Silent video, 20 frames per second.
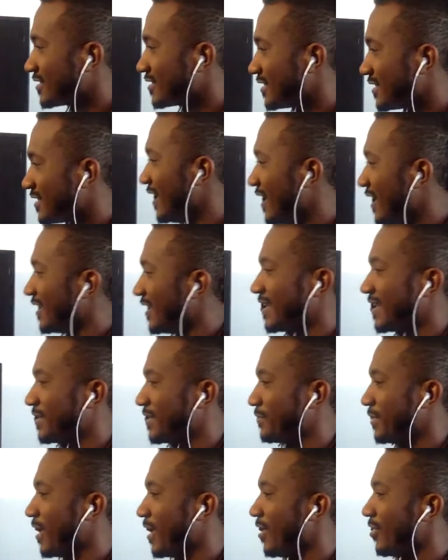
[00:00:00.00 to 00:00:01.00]
Let
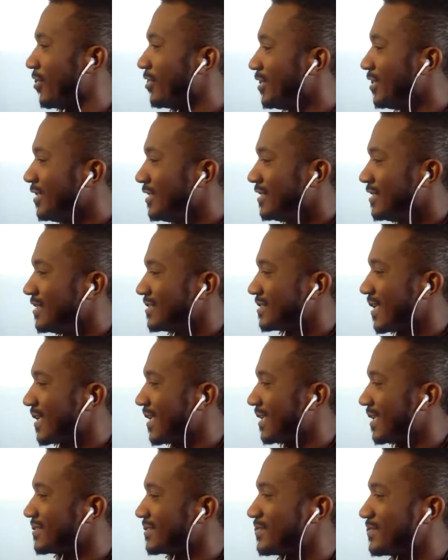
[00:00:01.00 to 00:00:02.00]
him know.
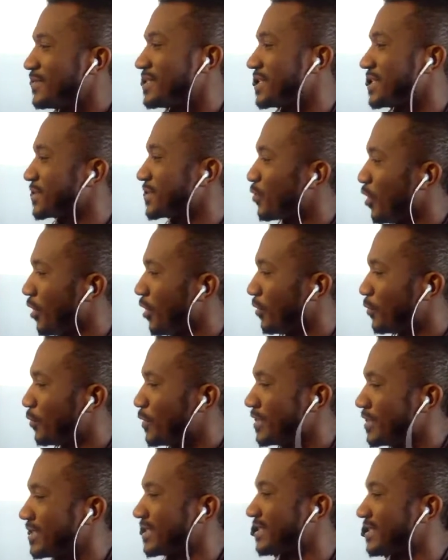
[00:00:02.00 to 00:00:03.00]
Say,
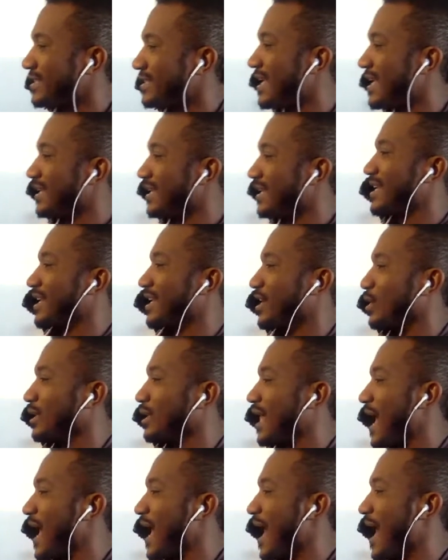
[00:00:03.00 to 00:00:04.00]
let her go
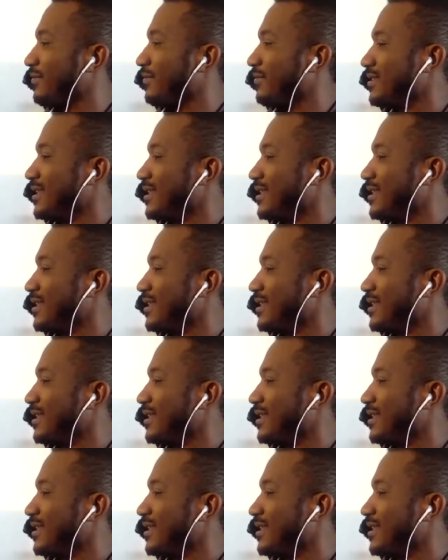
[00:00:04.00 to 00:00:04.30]
live.